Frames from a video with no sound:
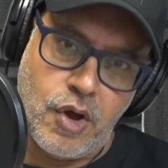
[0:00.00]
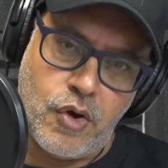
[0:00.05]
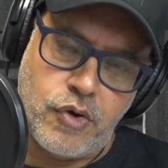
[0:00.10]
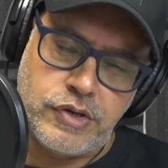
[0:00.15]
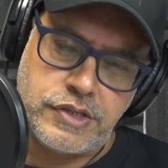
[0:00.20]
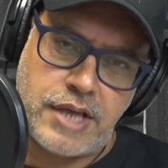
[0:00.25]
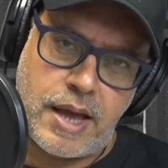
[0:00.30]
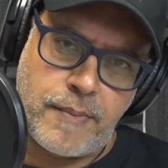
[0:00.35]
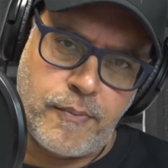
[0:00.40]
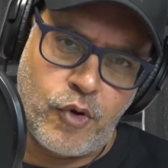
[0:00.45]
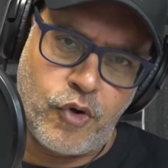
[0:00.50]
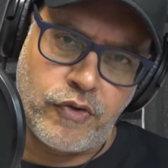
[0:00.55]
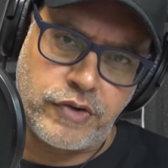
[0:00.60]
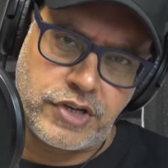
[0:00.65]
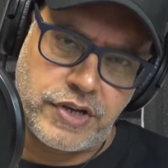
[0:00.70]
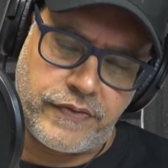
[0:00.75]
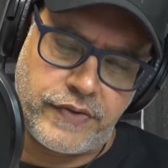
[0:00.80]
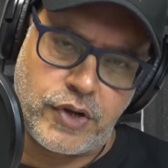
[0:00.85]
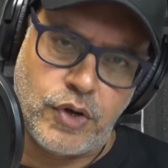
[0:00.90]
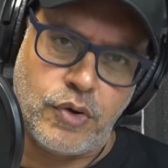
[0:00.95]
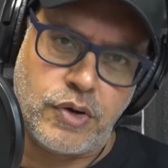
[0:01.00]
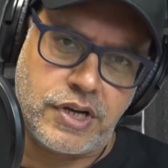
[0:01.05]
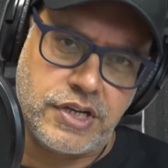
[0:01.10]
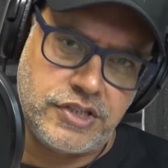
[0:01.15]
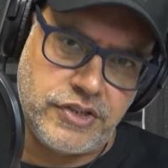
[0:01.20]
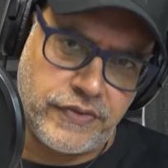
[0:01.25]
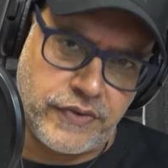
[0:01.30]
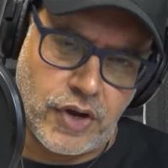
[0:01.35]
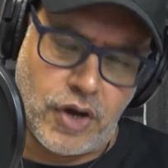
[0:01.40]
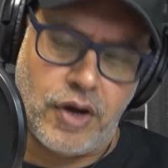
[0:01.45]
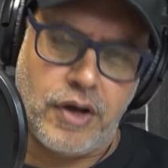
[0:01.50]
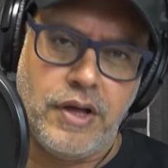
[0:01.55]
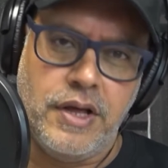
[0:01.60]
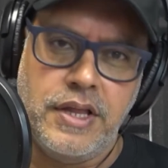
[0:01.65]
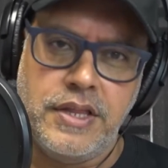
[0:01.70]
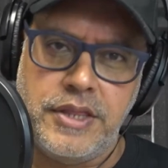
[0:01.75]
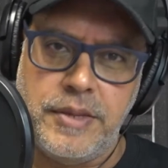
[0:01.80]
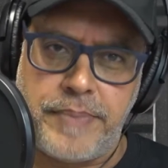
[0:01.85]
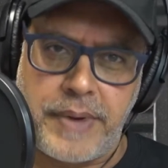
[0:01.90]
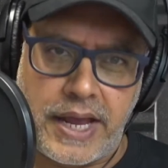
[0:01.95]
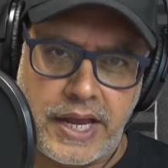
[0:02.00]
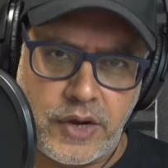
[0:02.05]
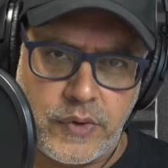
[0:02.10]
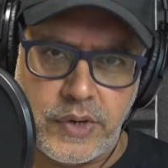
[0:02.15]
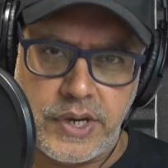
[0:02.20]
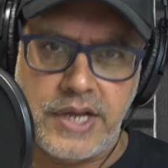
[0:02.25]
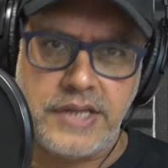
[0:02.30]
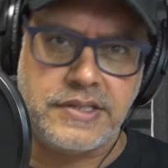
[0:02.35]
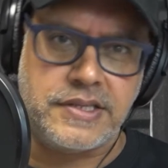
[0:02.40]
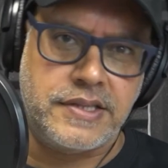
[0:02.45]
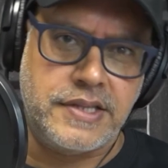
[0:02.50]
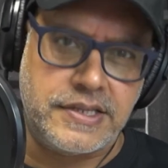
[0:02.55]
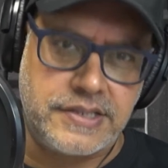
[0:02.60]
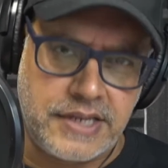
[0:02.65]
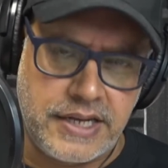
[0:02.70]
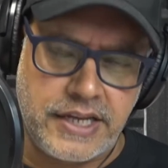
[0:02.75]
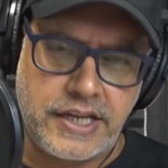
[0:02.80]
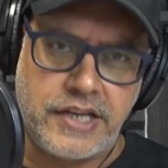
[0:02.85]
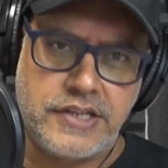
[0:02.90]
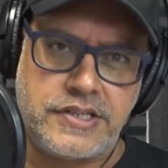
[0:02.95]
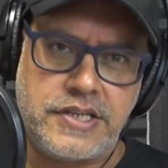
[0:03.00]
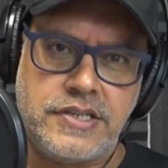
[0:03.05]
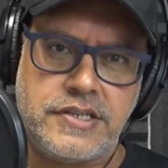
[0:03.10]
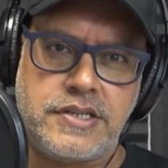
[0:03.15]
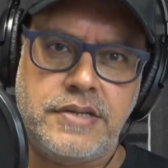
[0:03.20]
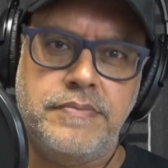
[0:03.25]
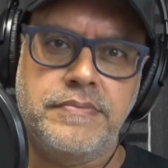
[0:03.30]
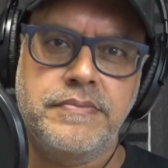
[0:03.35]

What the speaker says: Was that more difficult because you've got the penguins and there's an ecosystem?